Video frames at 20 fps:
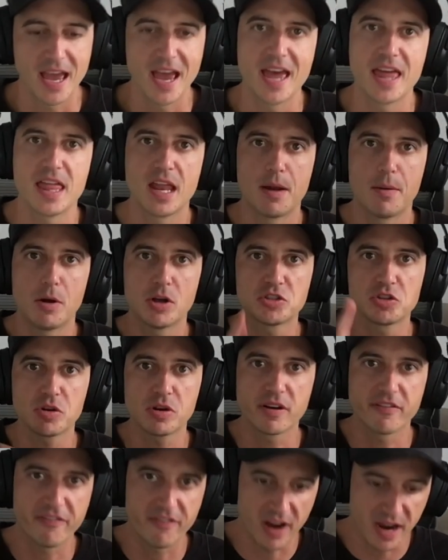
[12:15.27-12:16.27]
And then I'm also
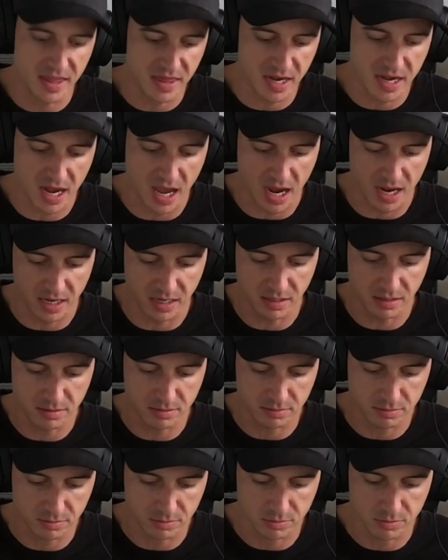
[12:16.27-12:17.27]
gonna find the 9,
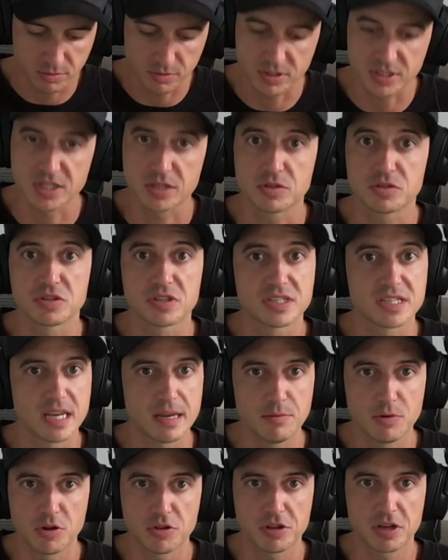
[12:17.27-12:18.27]
which is the
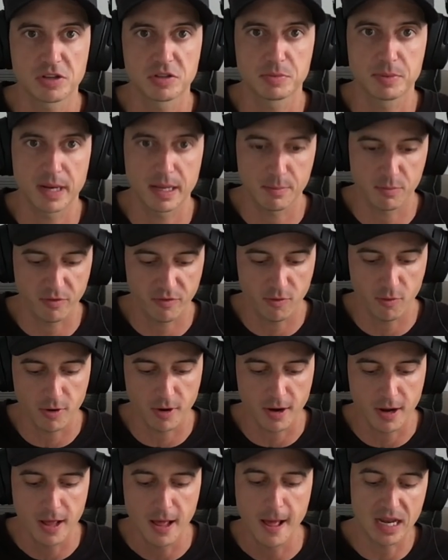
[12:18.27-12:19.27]
same note that I was playing
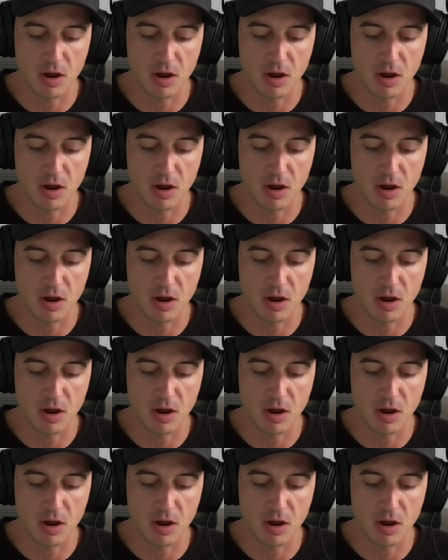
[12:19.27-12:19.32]
before.